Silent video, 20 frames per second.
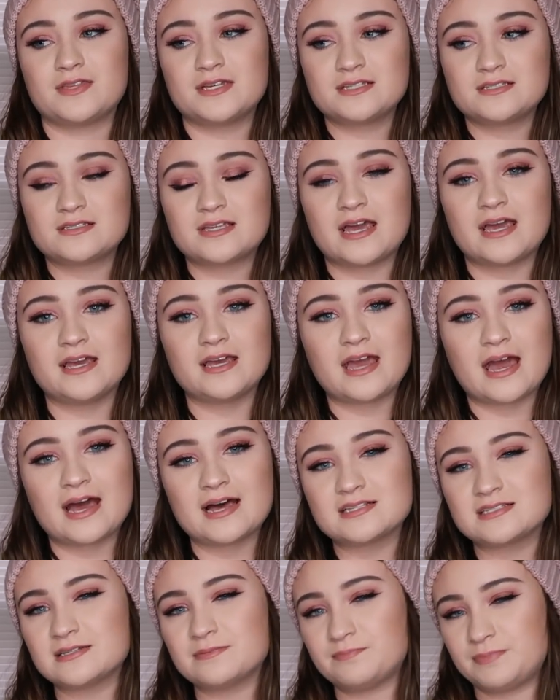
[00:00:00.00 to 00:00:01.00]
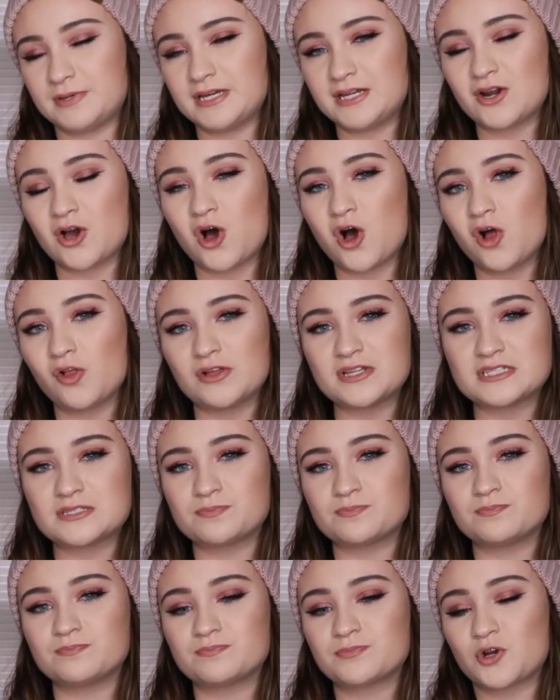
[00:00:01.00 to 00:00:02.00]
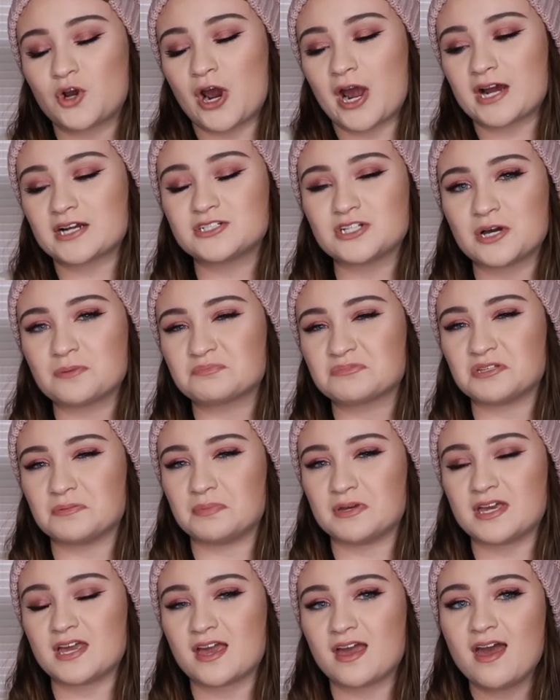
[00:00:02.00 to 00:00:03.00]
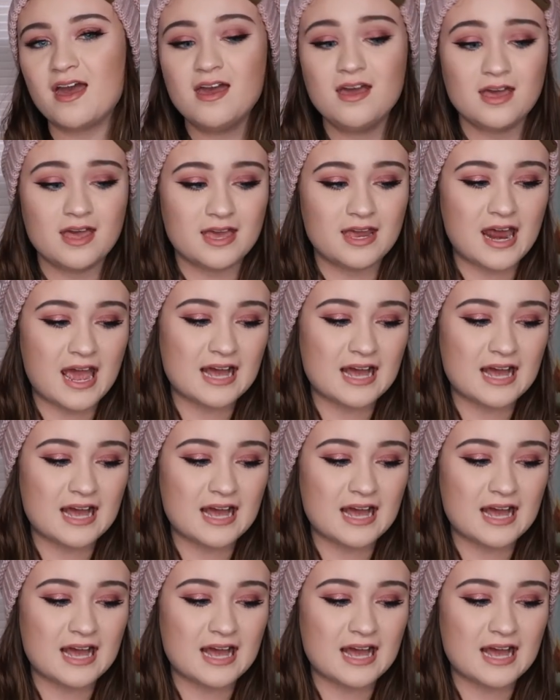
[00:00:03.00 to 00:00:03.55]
this tank hasn't been all it's cracked up to be. It